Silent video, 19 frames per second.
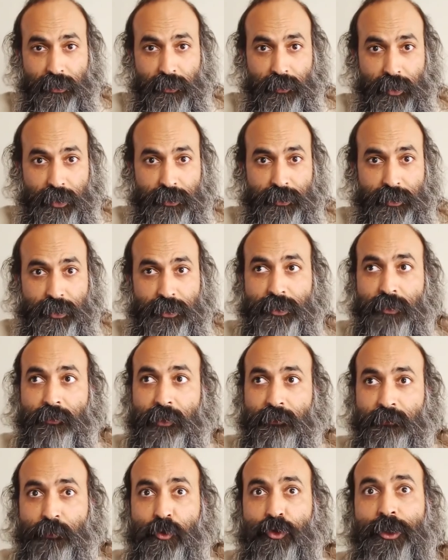That's the reason
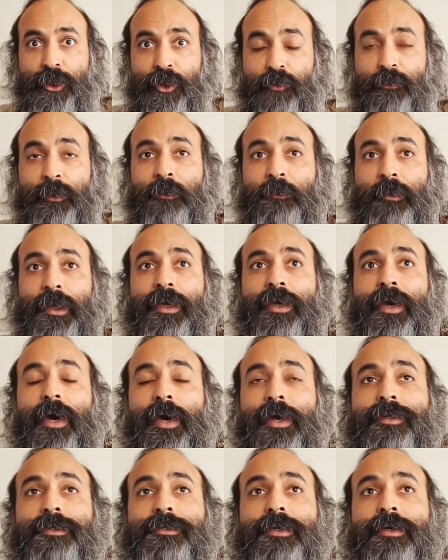we've put human being
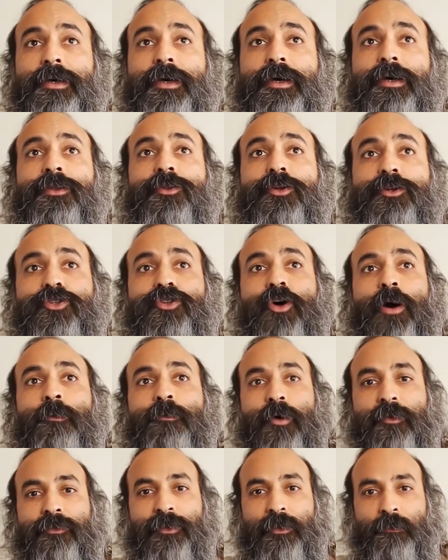as the
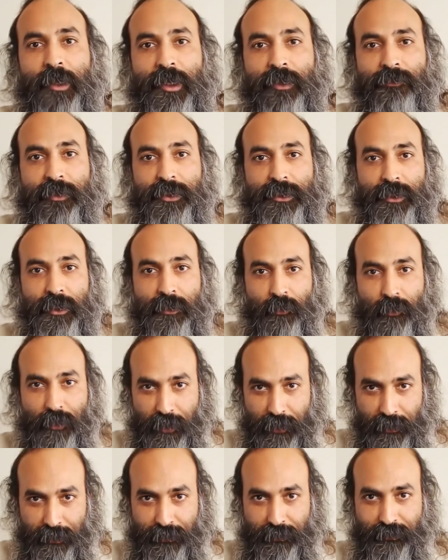top of the manifested
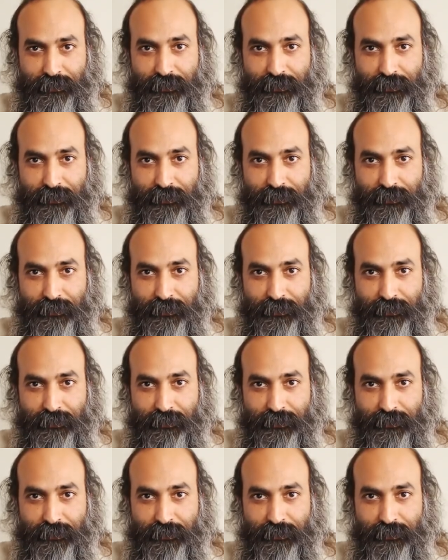world.